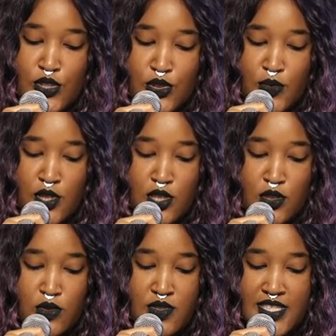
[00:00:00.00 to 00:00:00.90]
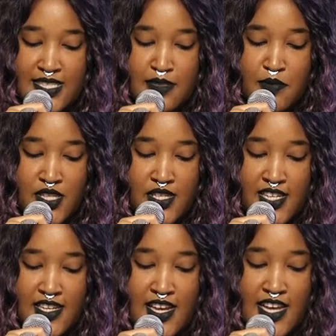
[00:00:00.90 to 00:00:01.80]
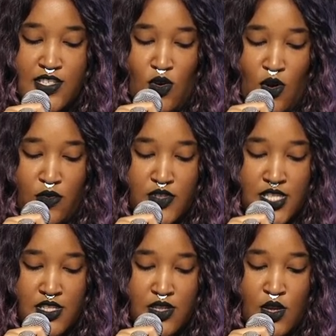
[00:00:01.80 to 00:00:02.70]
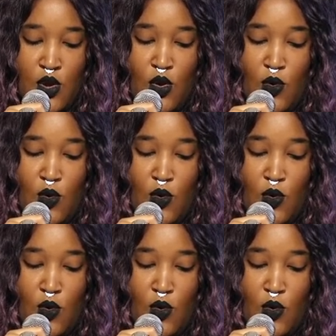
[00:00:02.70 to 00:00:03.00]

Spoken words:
to include disability as often